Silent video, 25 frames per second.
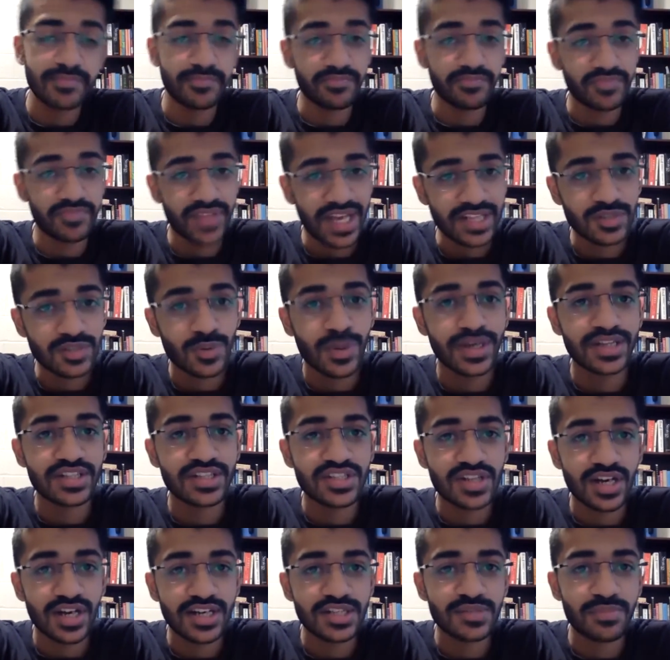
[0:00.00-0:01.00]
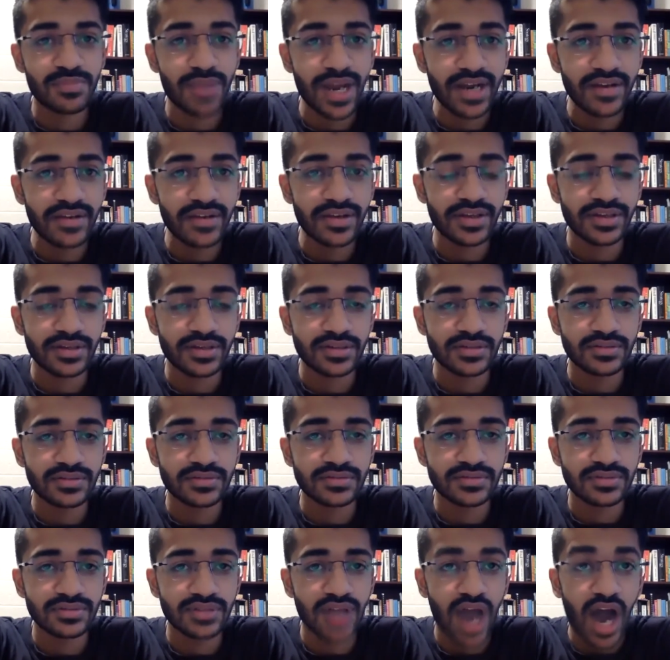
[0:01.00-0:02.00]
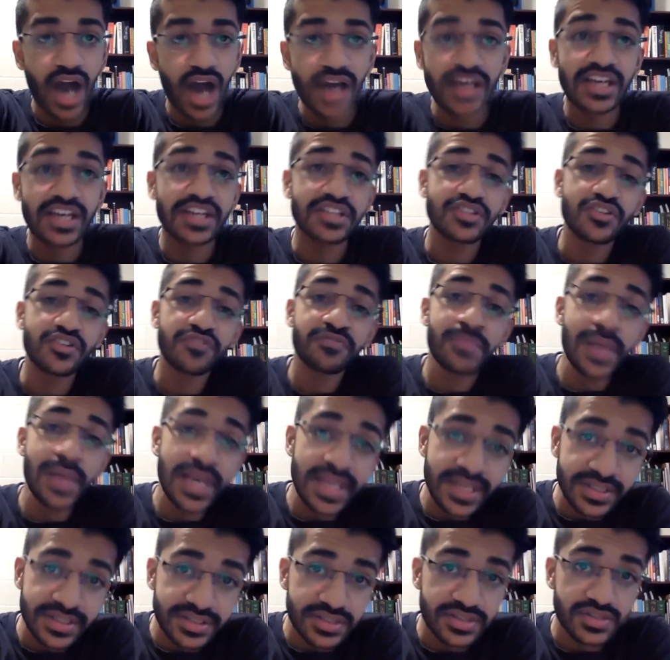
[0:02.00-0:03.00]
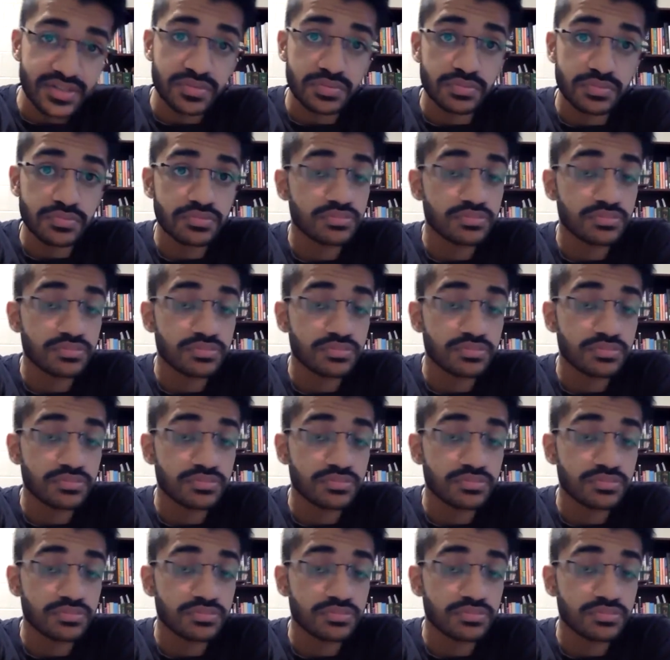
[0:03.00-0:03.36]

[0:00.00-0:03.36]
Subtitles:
that's when it starts mattering. Hundreds of millions,